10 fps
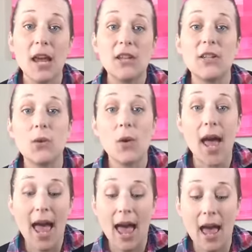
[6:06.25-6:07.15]
So
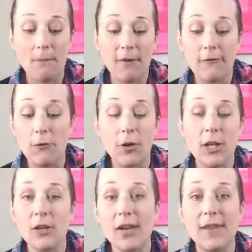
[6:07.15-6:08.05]
before
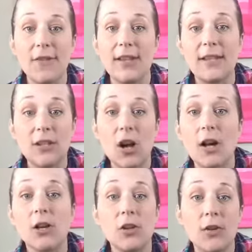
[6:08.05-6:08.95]
you even
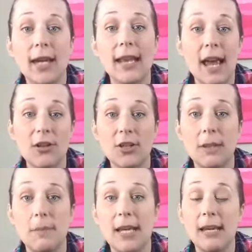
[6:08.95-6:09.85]
start, you can
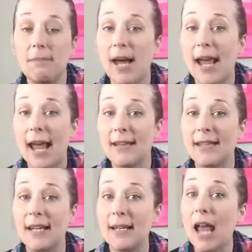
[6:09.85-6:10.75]
actually begin by
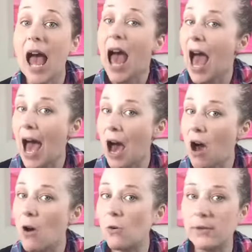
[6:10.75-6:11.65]
asking,
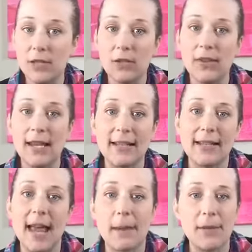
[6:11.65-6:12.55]
how do you think
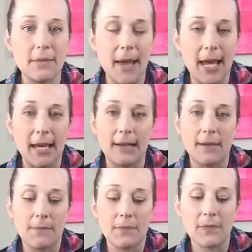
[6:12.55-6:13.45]
slime is made?
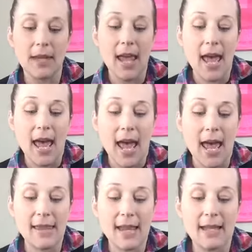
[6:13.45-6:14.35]

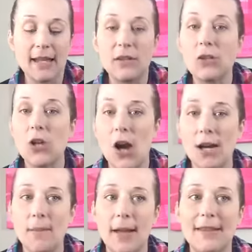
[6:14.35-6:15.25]
And then as you
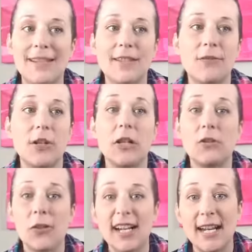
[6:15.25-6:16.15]
talk about the different
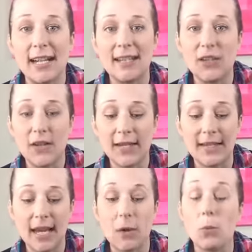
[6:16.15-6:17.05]
ingredients, you can
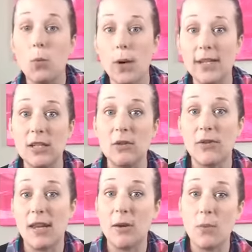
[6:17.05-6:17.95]
say, what do you
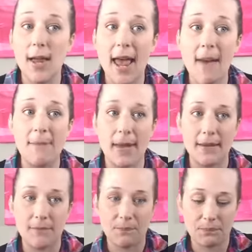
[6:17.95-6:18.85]
think will happen?